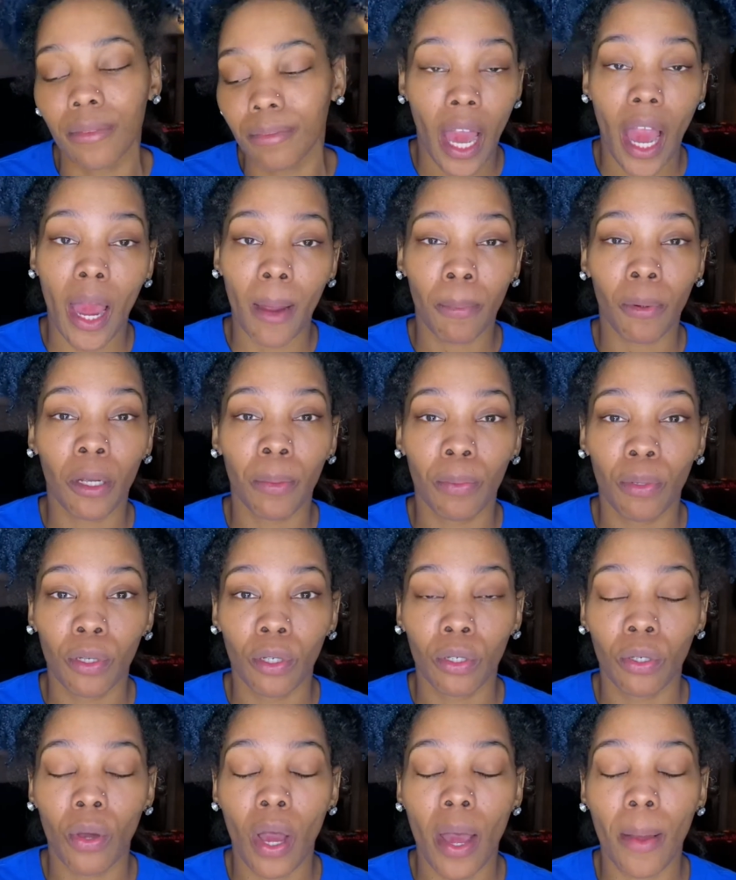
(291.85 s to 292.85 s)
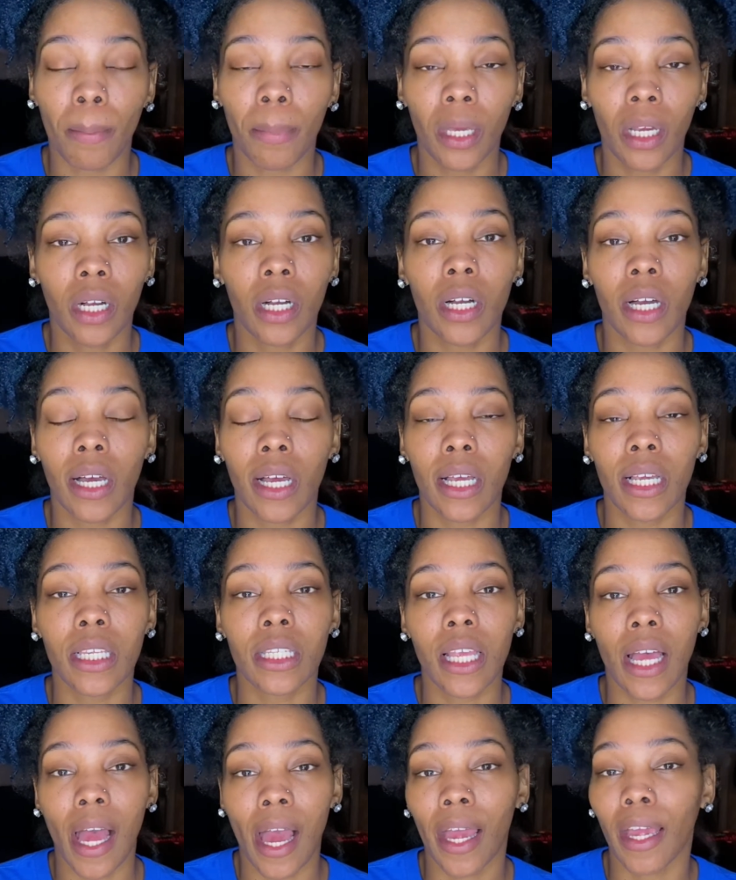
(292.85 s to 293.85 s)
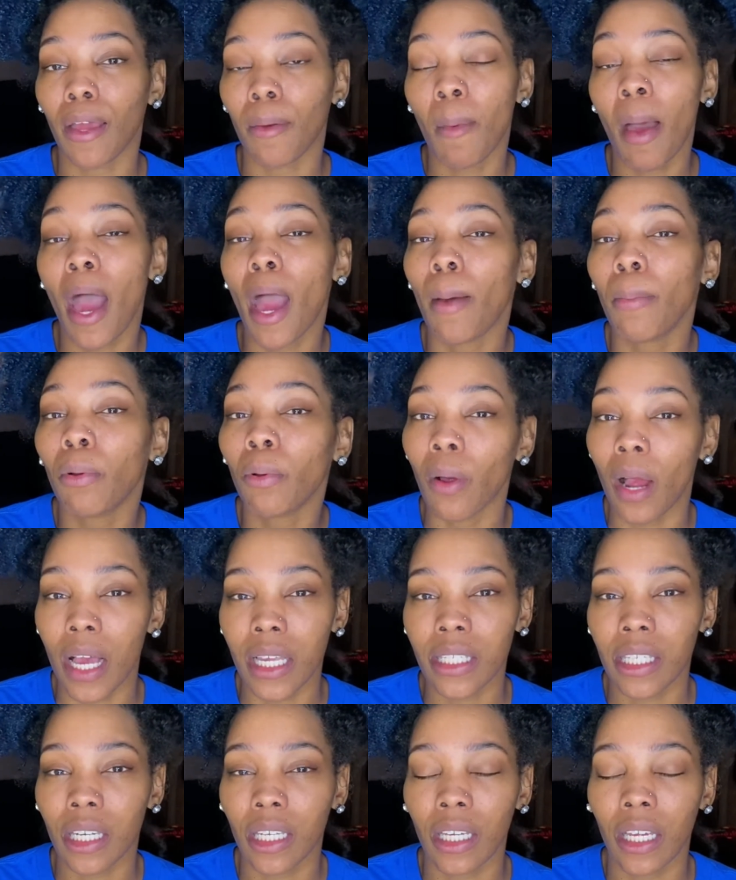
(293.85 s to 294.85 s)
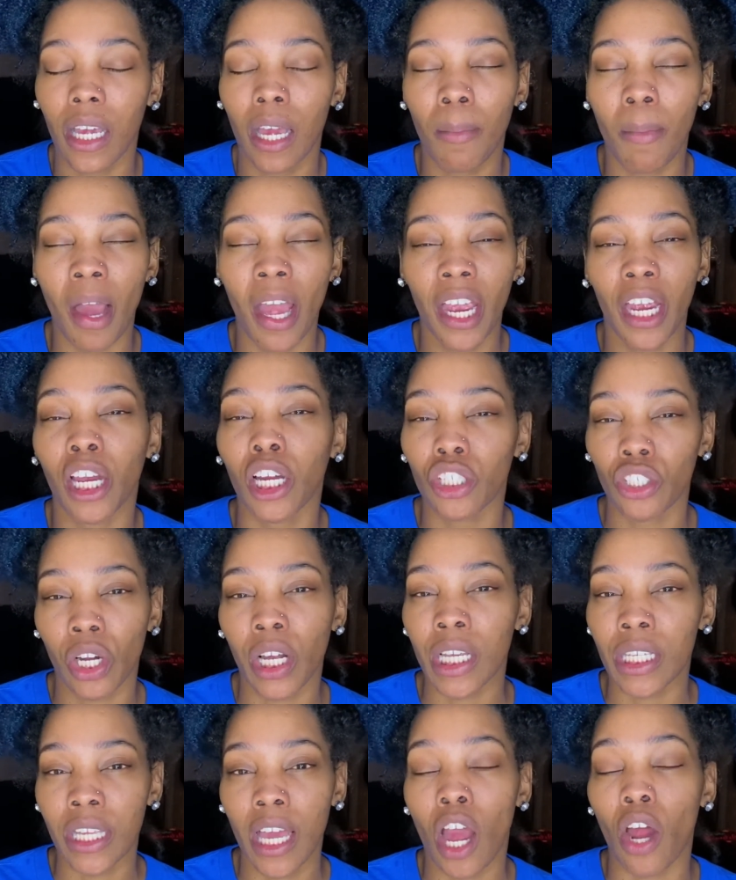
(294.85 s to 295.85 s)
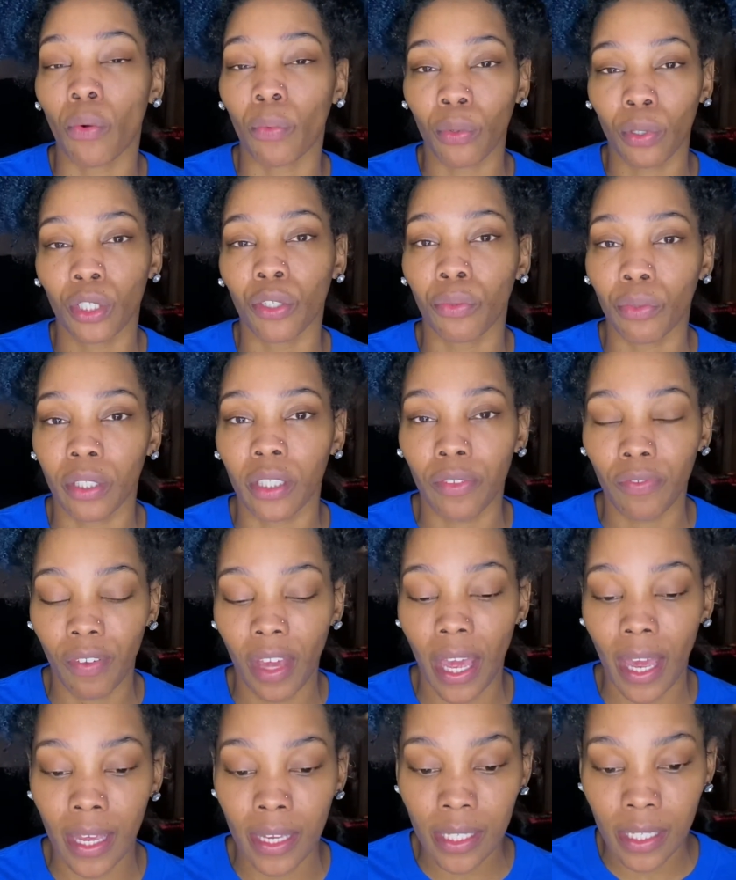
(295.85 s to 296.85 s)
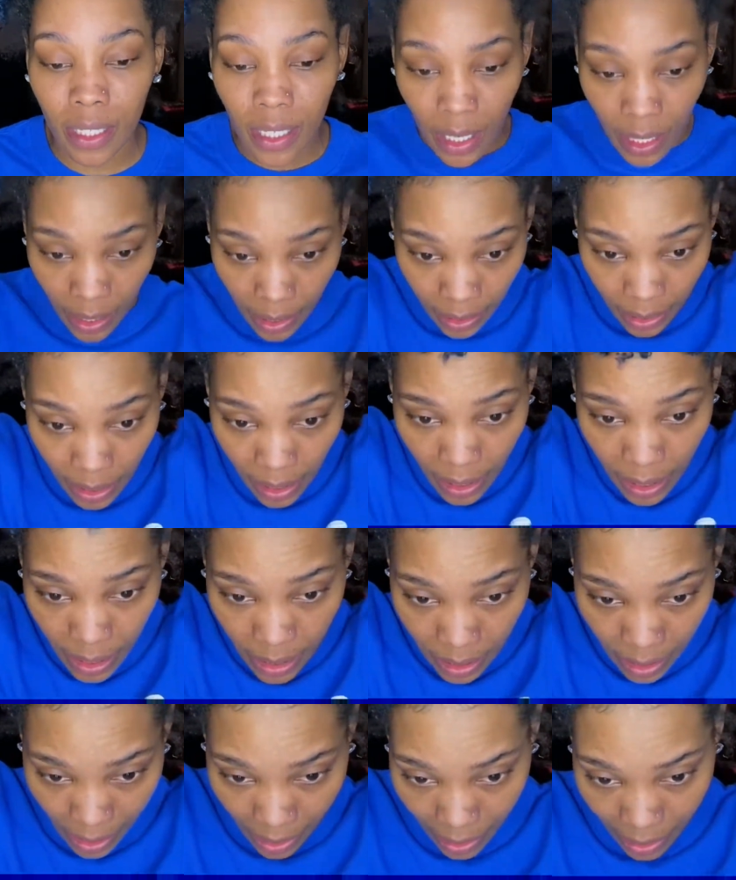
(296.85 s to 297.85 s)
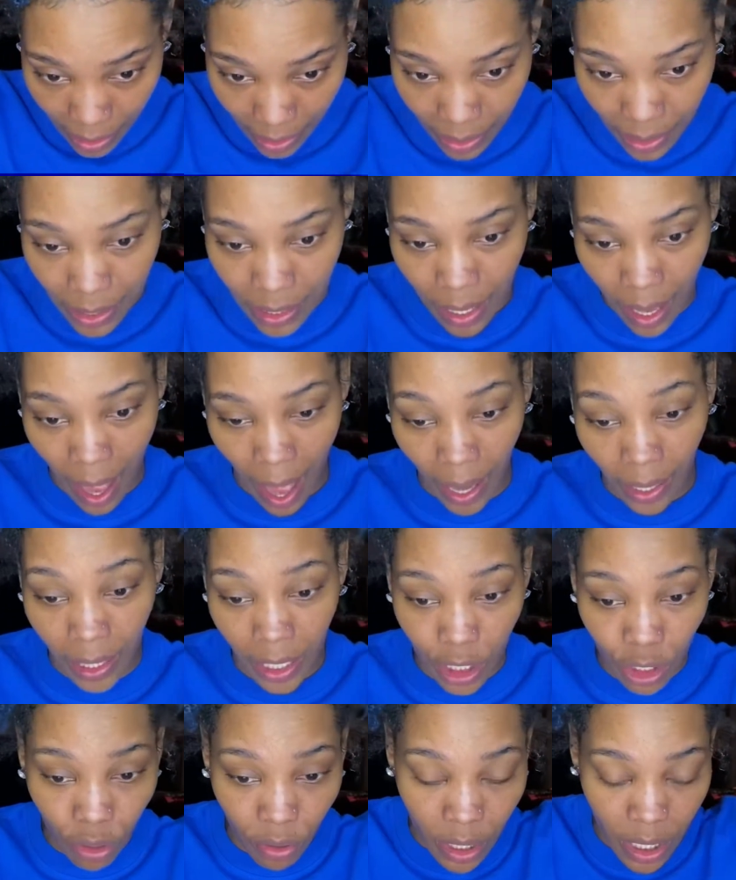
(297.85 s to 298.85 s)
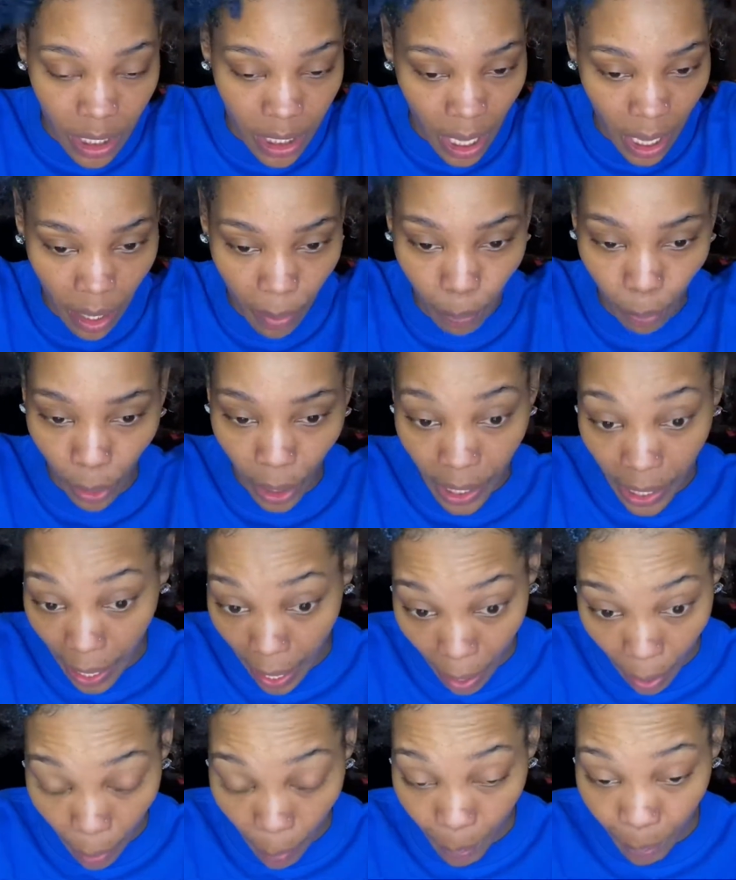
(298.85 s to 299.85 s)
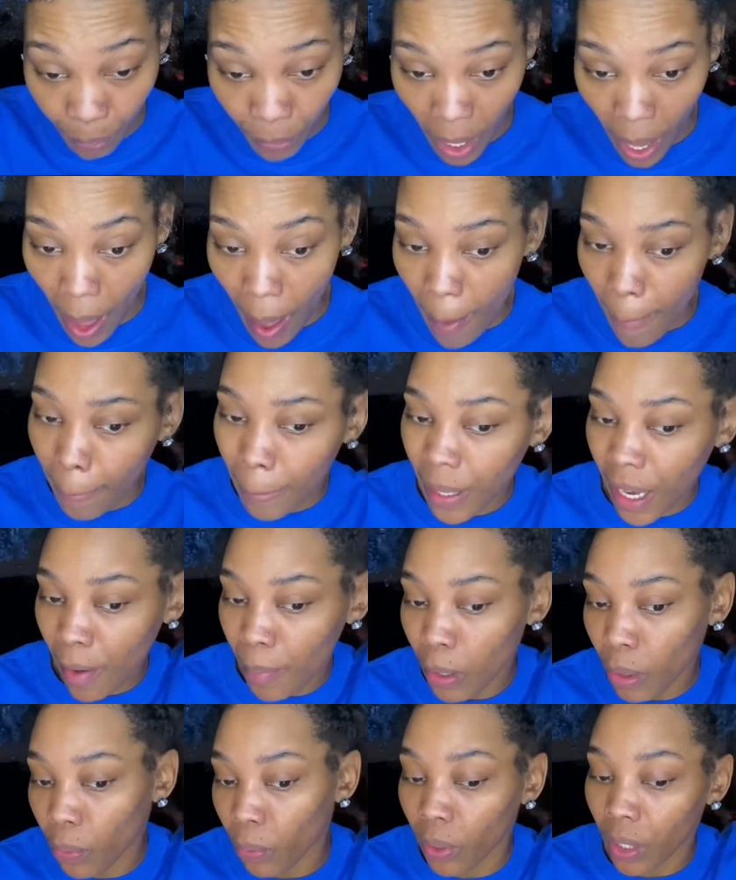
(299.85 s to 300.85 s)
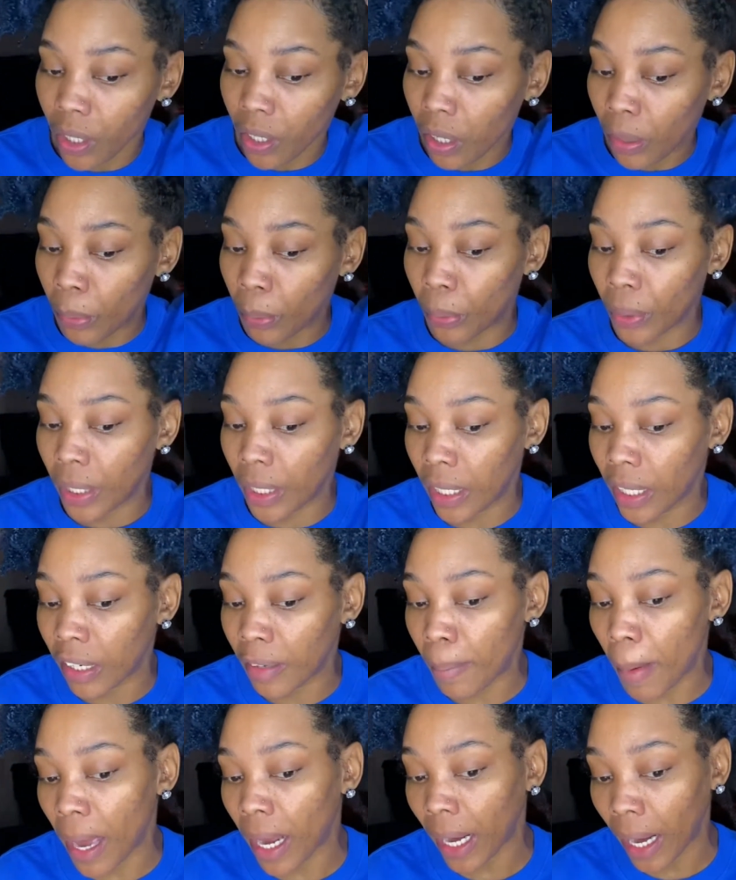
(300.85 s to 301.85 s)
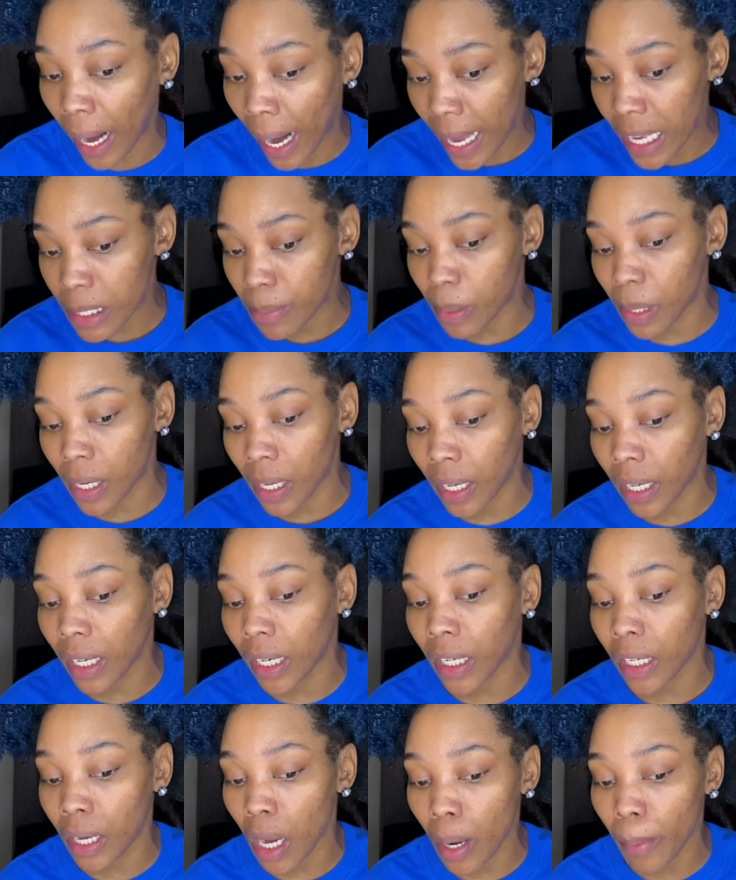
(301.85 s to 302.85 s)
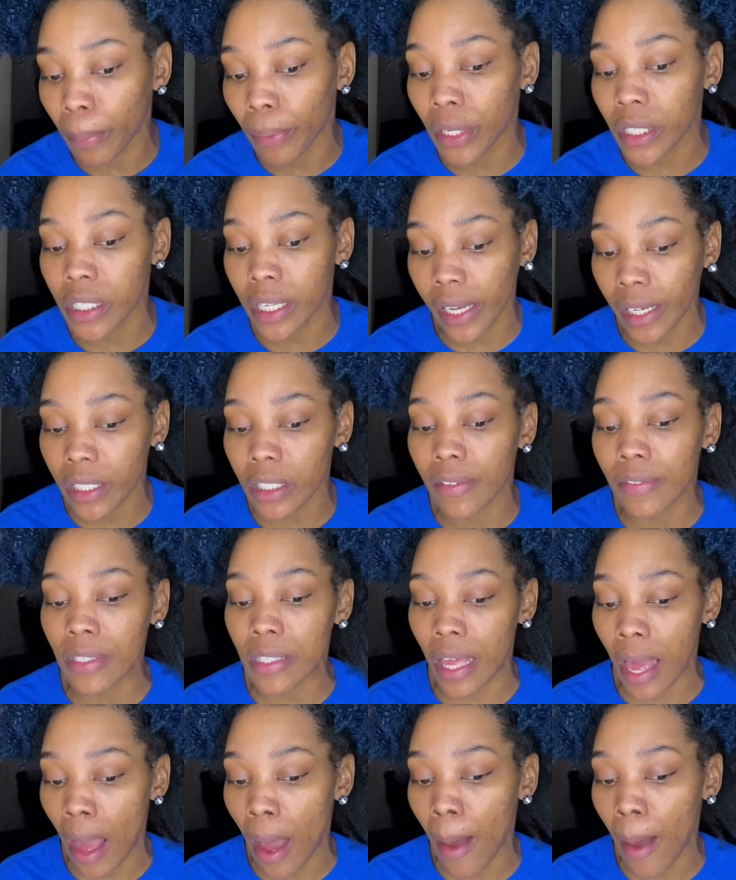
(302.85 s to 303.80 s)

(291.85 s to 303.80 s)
I pre-poo because I am high porosity and my hair dries out really fast. This is, I guess you could say, a braid out, but I've been wearing a wig. My hair has been in protective style